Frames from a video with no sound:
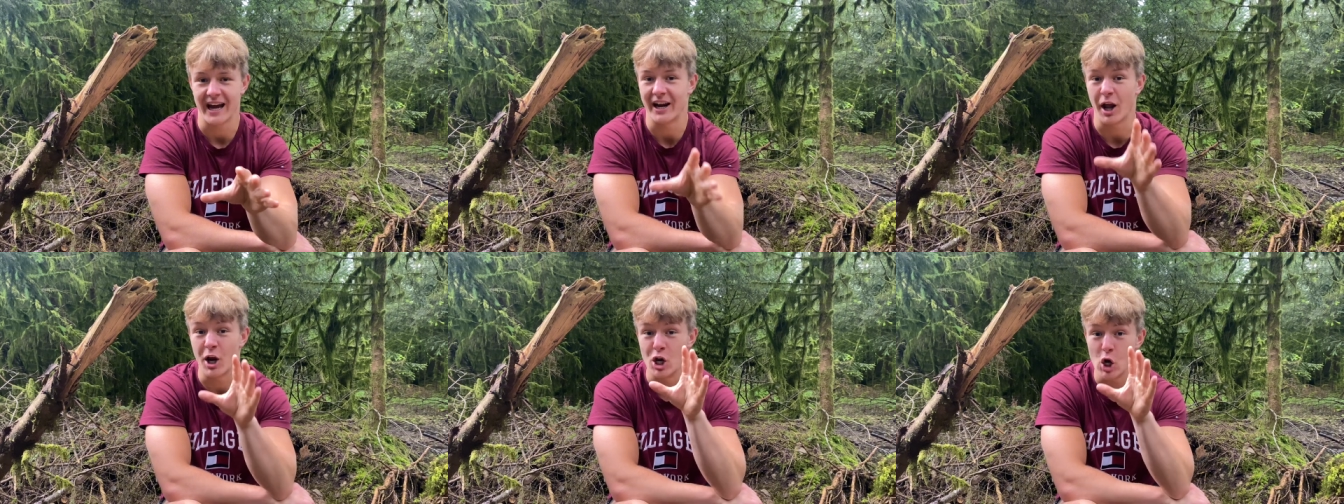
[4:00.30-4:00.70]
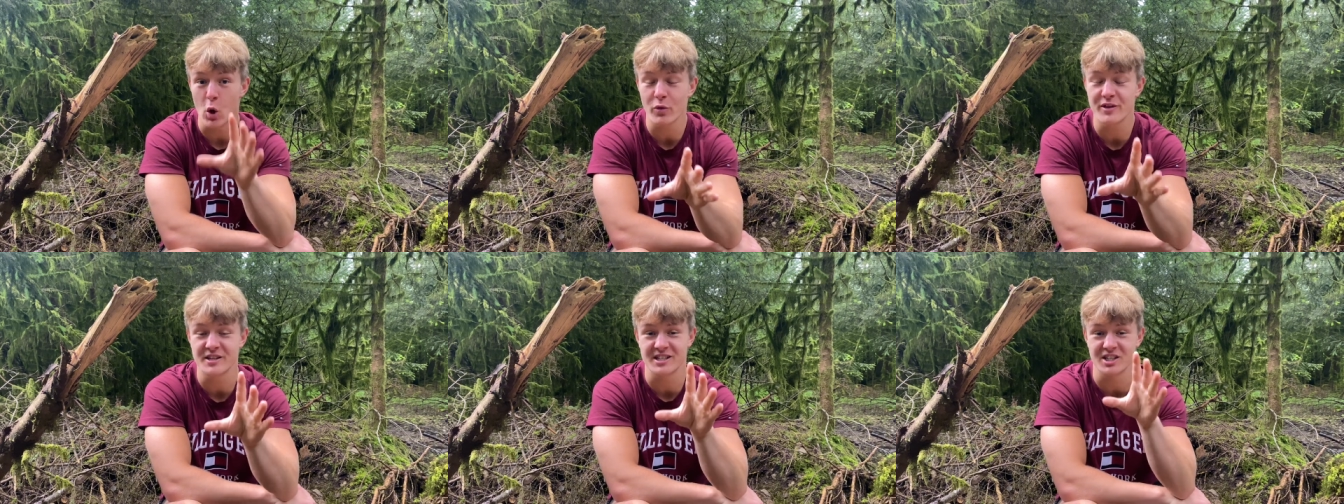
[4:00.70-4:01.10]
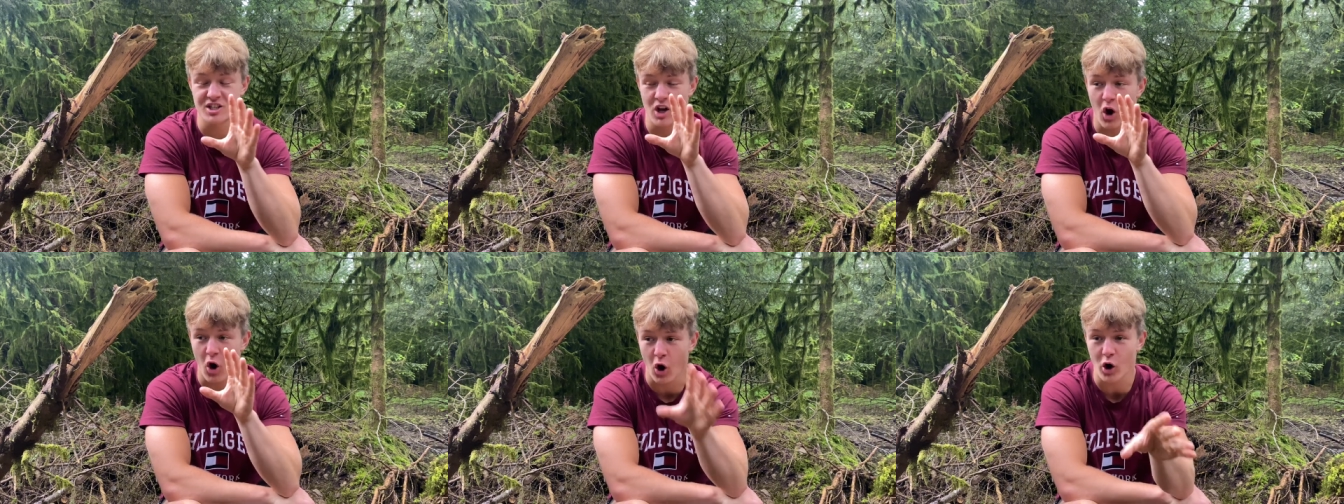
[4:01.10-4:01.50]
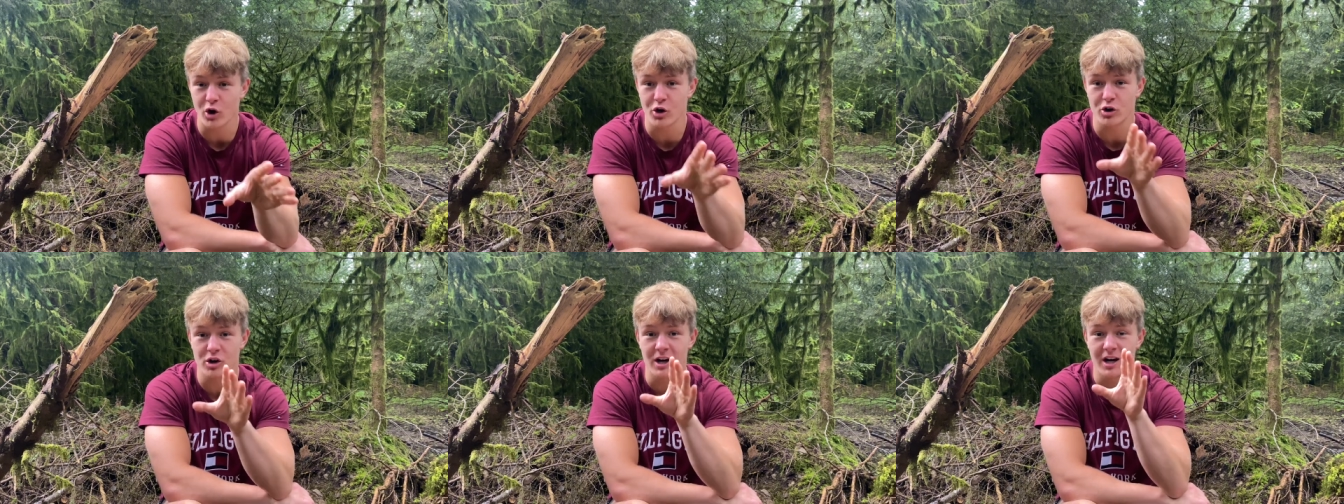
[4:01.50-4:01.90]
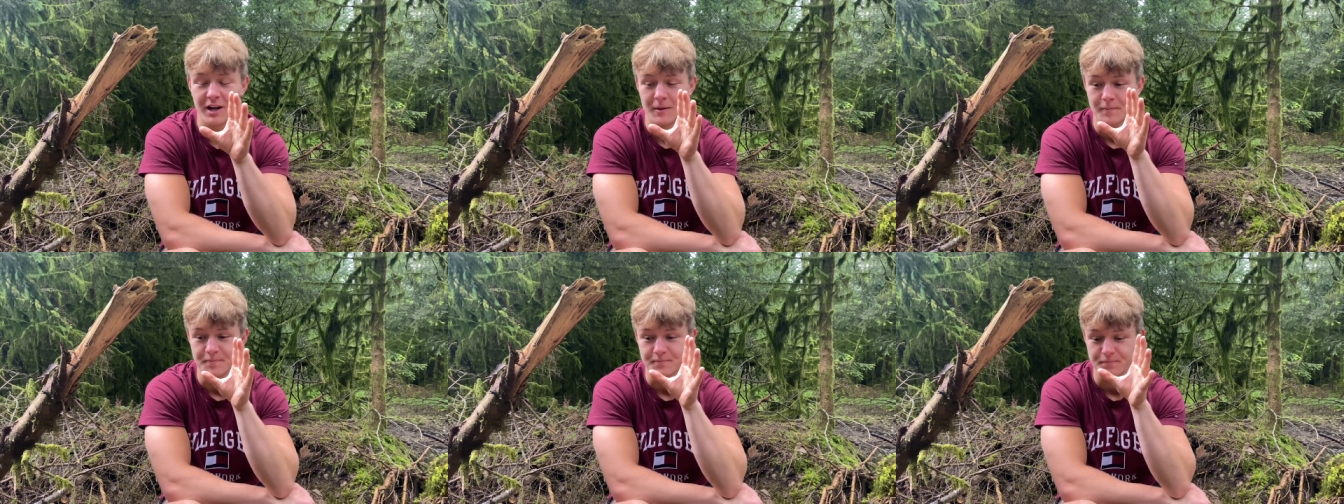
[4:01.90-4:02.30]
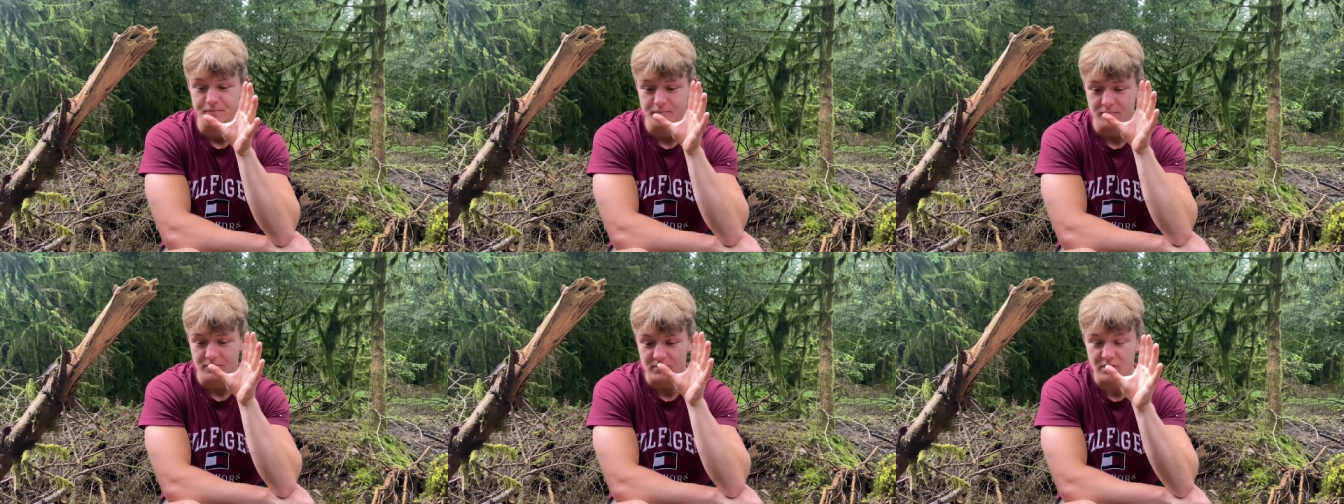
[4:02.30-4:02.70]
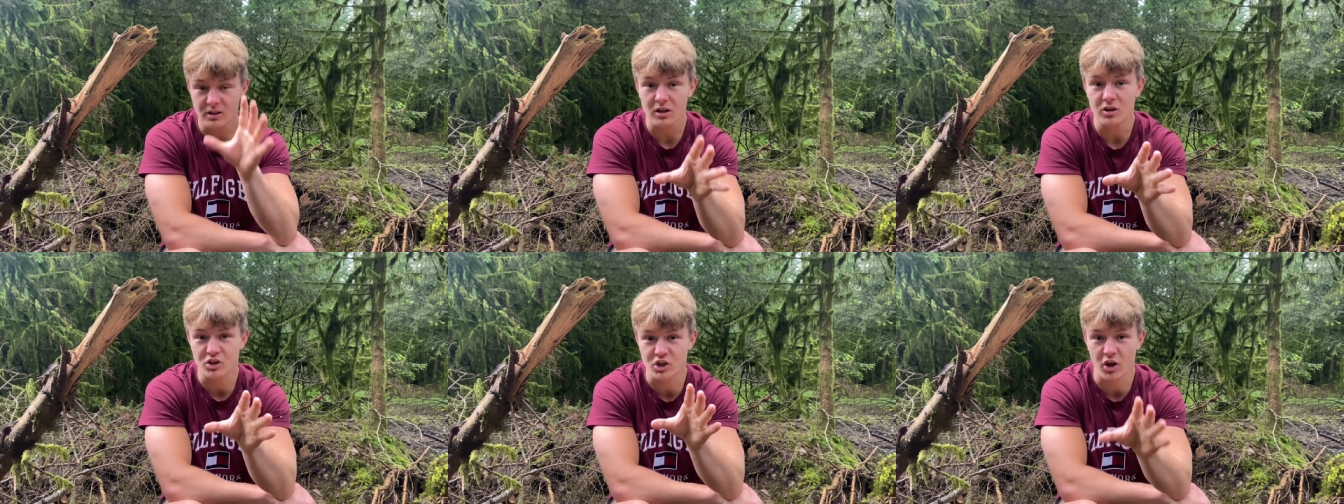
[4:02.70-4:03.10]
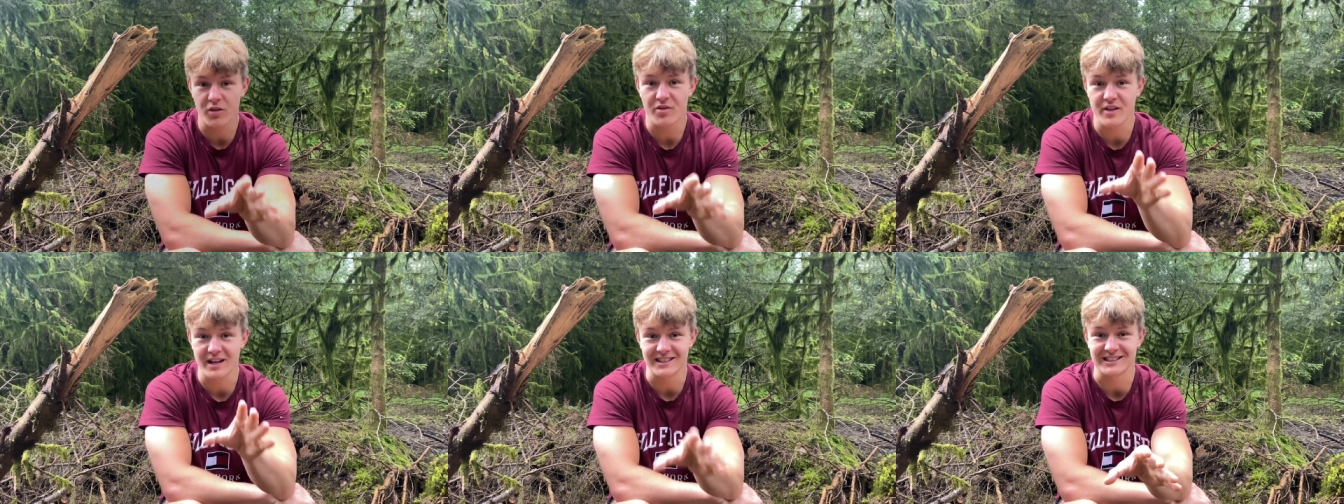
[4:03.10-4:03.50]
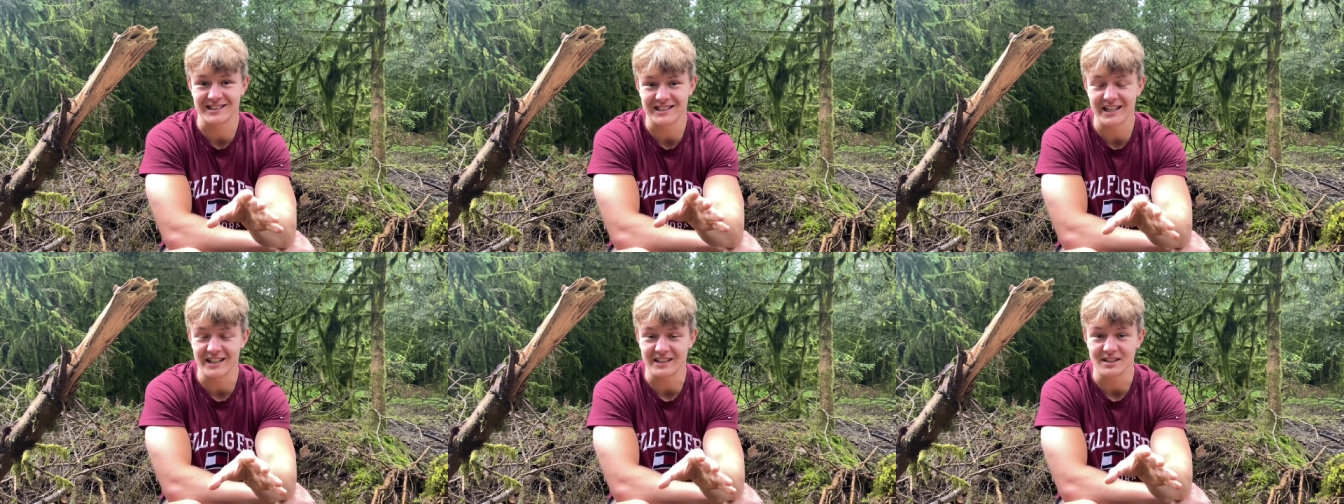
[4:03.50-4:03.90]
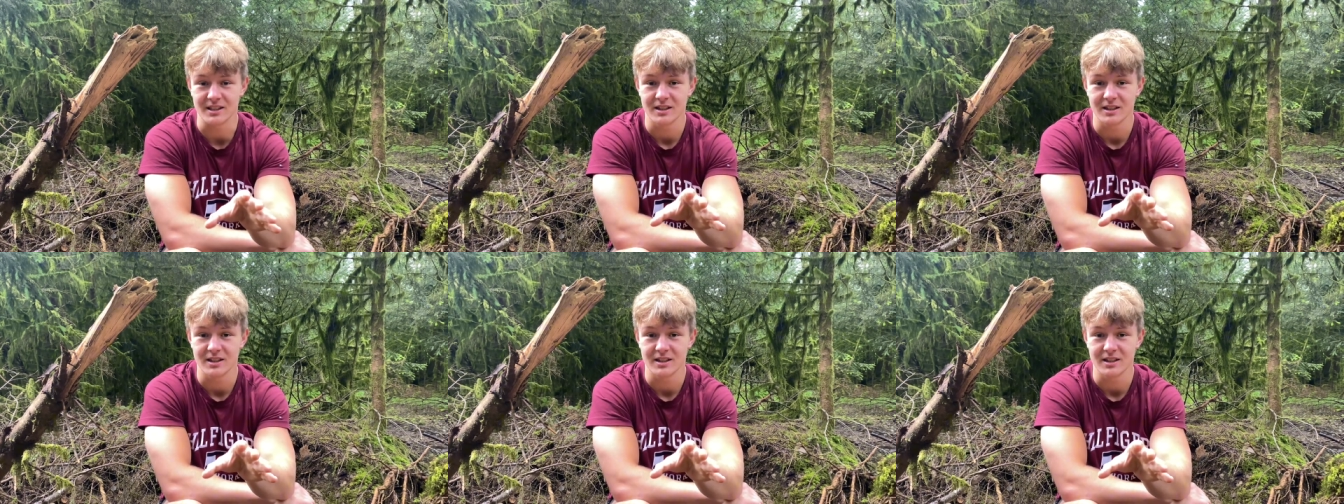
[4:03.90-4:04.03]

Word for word: and I know this is harder done than said.